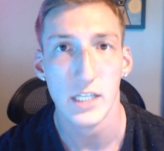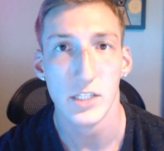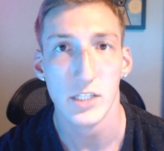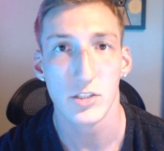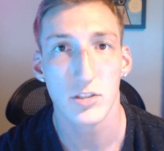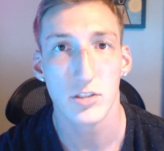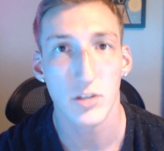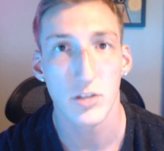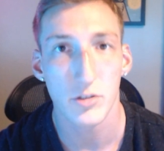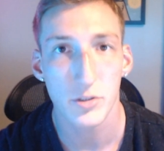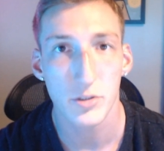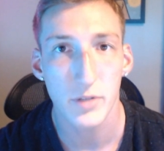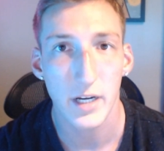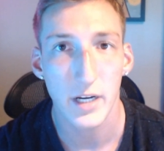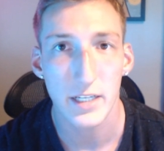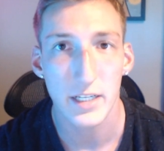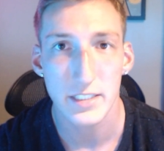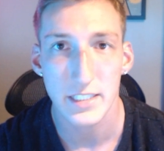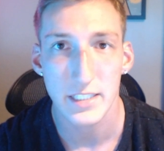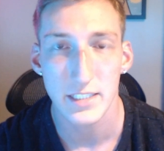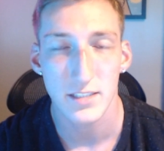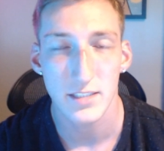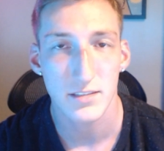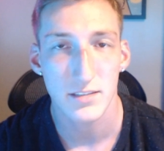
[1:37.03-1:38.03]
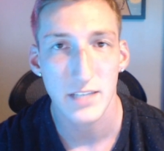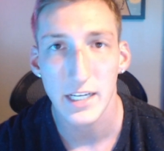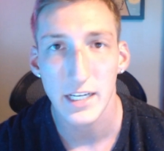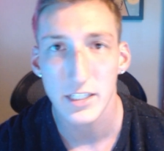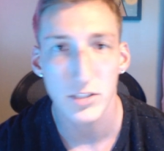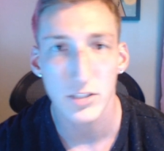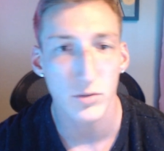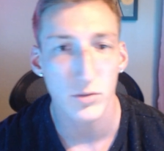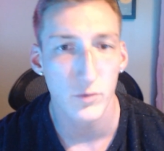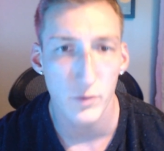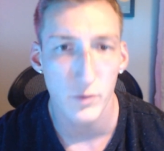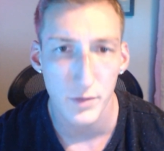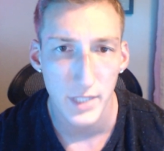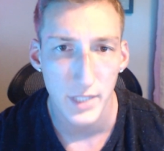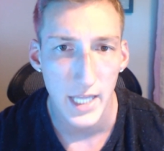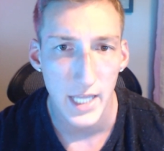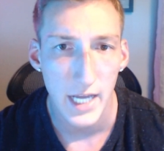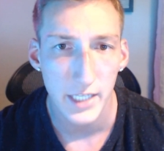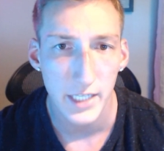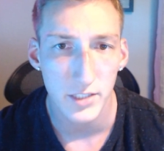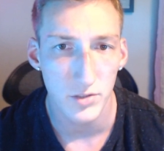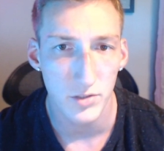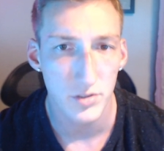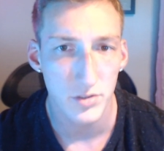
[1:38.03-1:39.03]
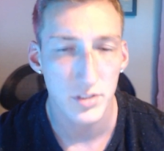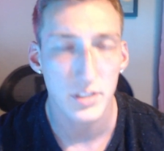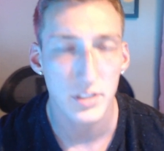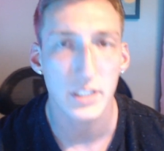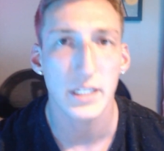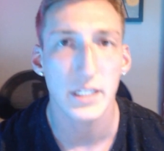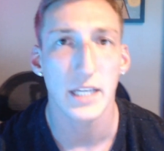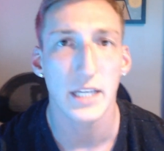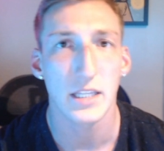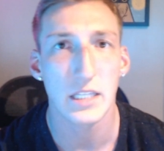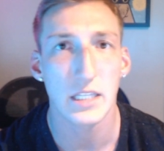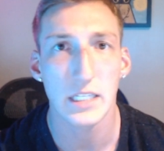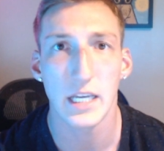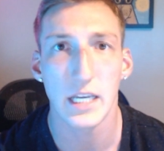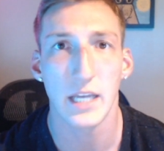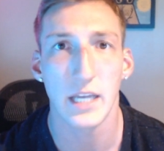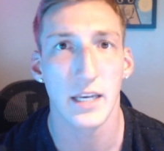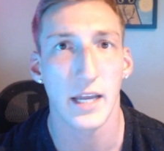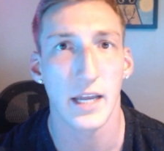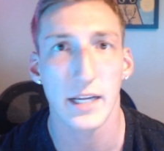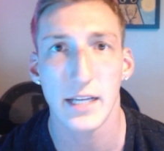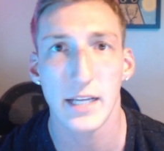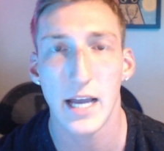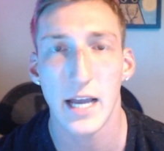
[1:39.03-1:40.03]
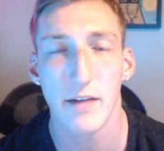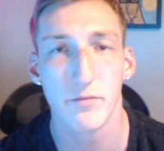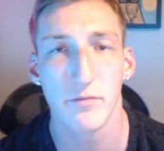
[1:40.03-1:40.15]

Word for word: So you guys can stay tuned for that. You'll see at the end I have